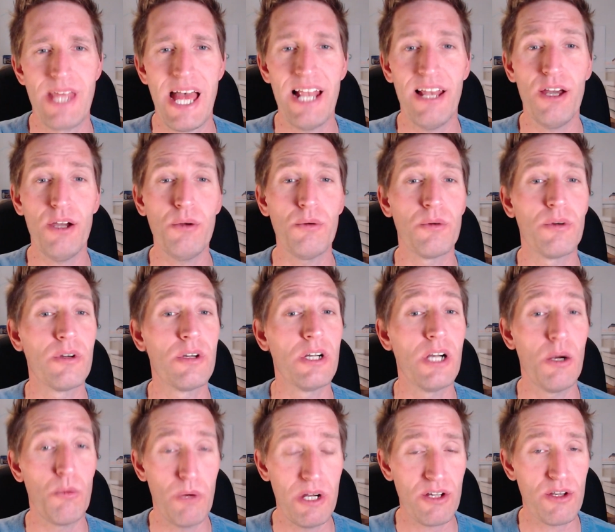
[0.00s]
Hello,
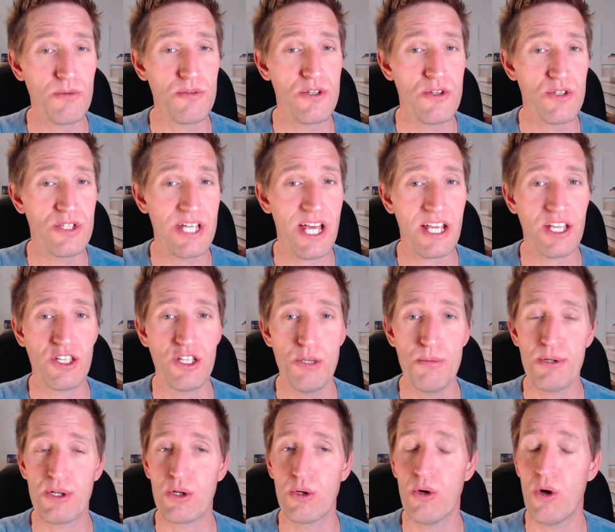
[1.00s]
and welcome to Tech
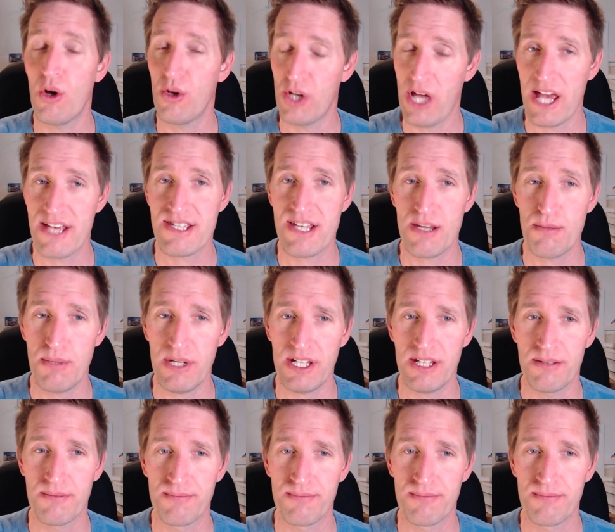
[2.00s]
Cubicle on SAP.